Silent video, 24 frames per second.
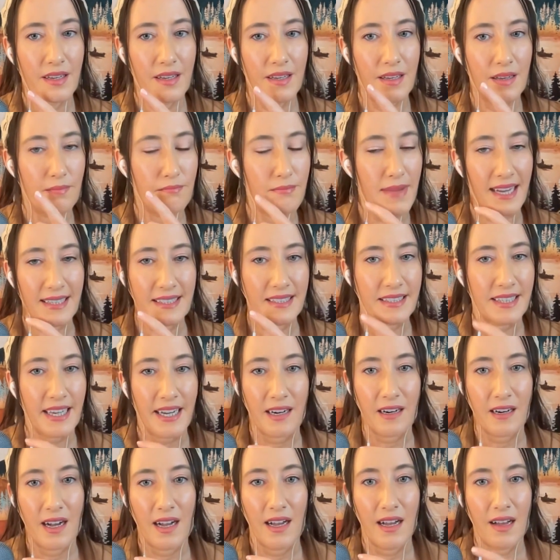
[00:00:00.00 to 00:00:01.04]

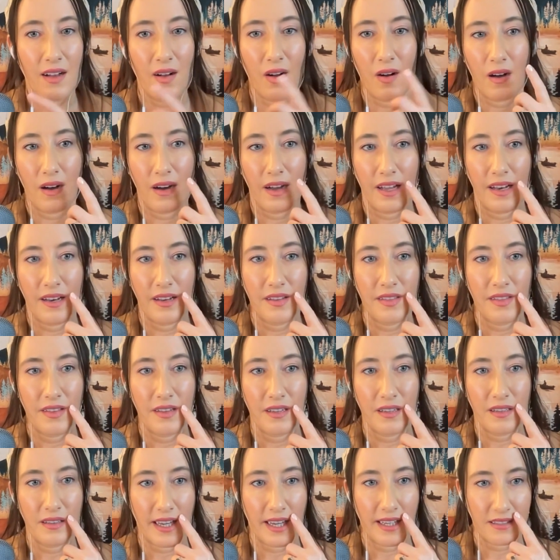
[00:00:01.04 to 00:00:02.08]
mascara on
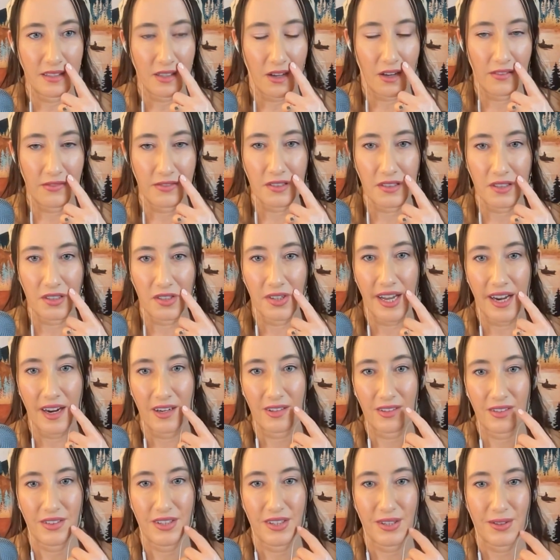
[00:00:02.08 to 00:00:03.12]
the like soft little
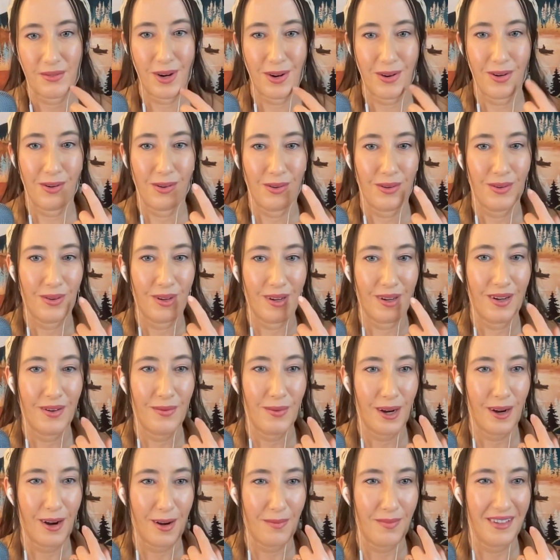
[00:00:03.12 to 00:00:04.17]
hairs that grow
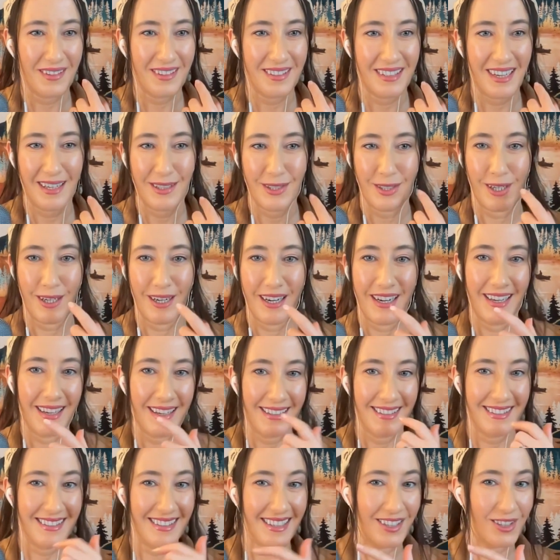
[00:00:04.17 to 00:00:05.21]
where our mustache area
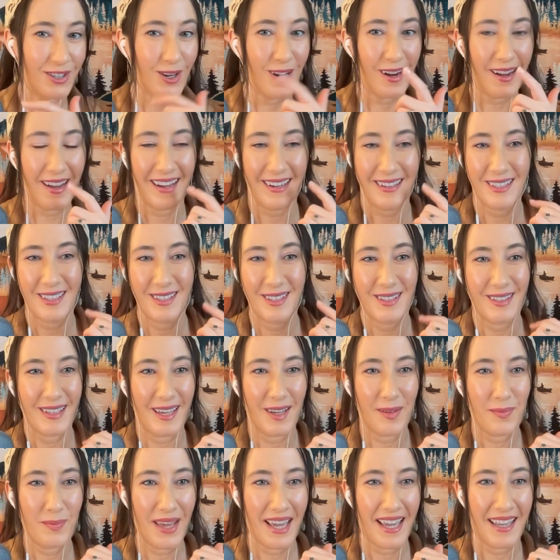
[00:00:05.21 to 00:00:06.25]
is, like trying to
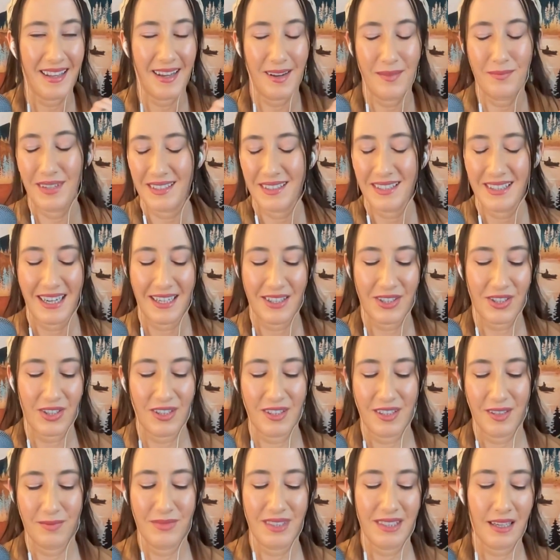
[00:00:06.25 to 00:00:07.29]
like paint a mustache on
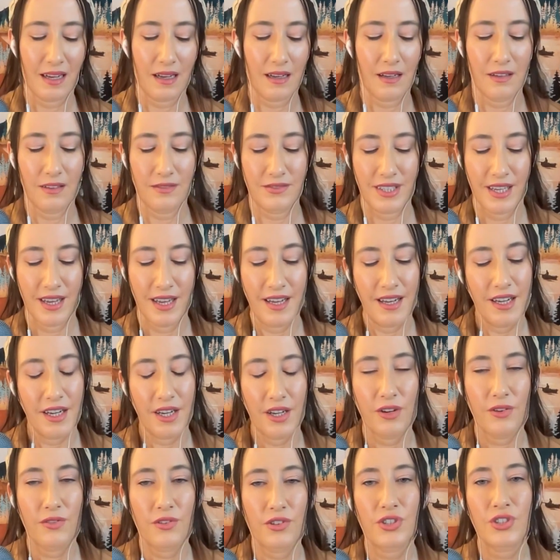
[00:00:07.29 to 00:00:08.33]
themselves.
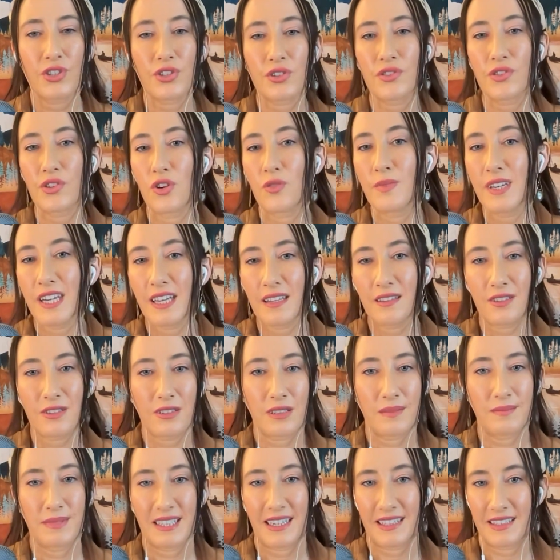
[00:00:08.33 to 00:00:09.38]
There's just so many little
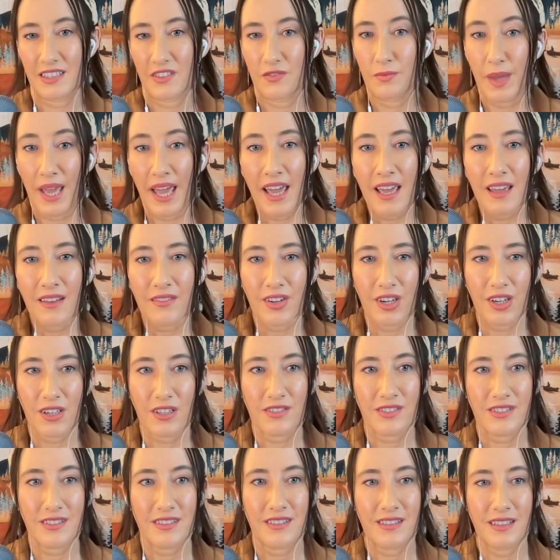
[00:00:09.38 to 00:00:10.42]
obsessive
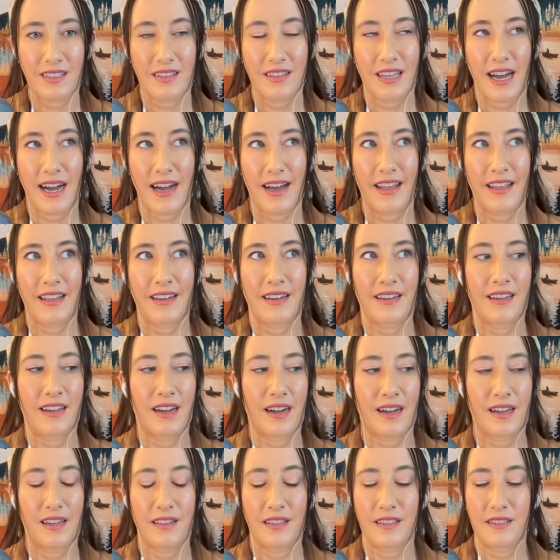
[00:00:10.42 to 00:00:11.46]
behaviors that
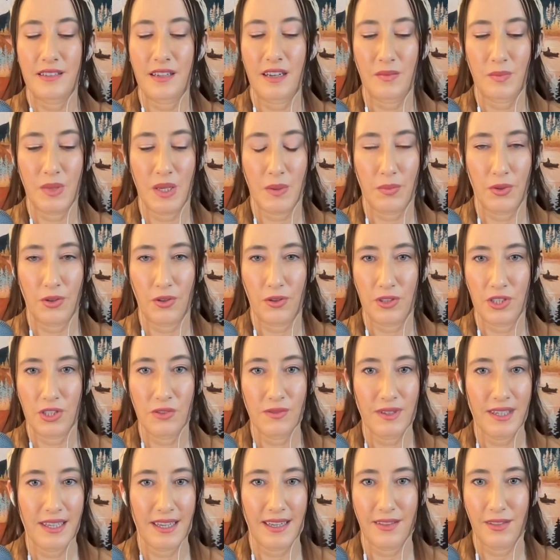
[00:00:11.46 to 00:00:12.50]
these young people are
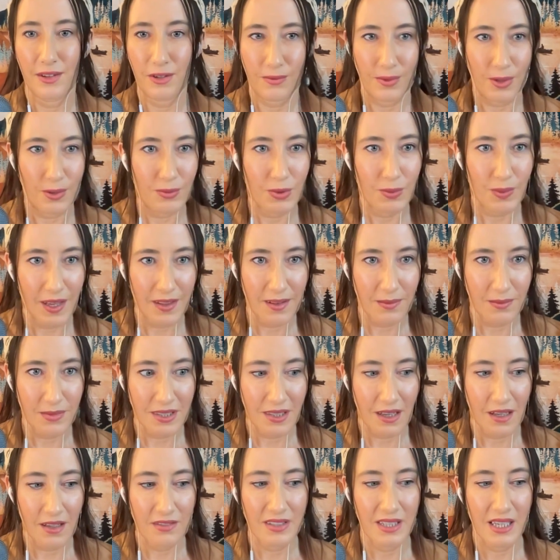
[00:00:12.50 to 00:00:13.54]
doing in their rooms by
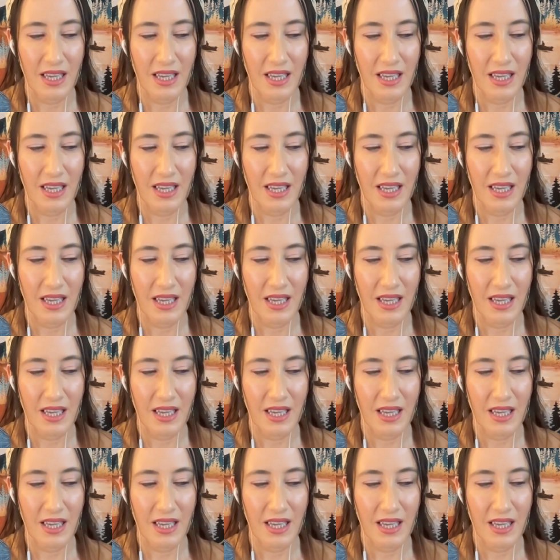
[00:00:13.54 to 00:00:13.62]
themselves.